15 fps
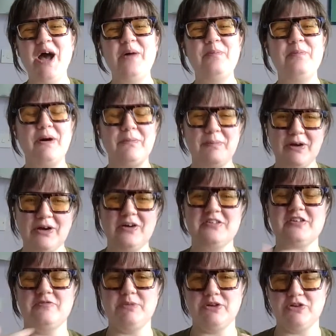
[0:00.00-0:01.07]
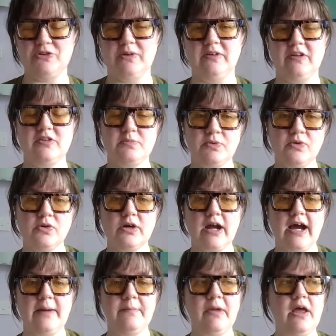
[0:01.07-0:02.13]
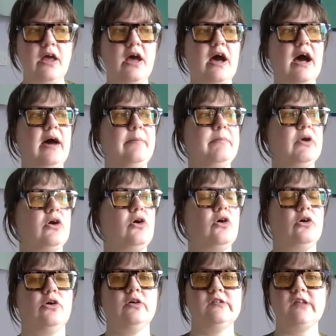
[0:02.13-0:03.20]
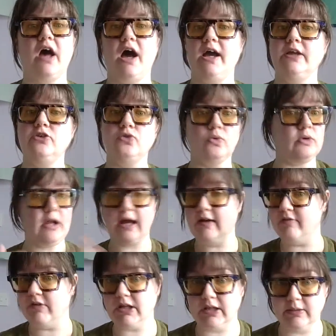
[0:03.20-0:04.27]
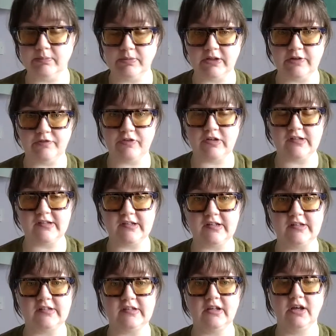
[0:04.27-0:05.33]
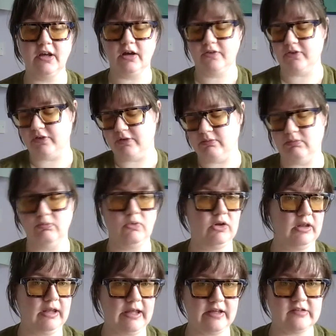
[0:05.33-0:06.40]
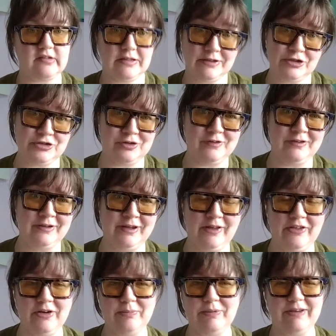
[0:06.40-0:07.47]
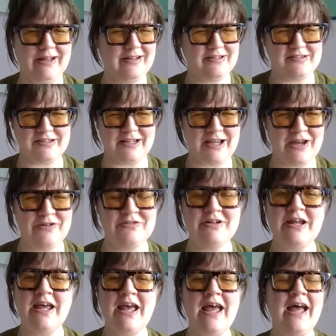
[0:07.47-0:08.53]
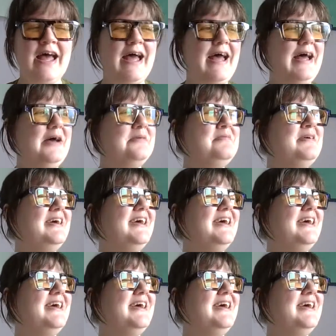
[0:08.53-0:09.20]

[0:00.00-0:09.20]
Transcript: But because I've been doing this program and because I don't have any limb differences other than one leg slightly shorter than the other, but that doesn't count. I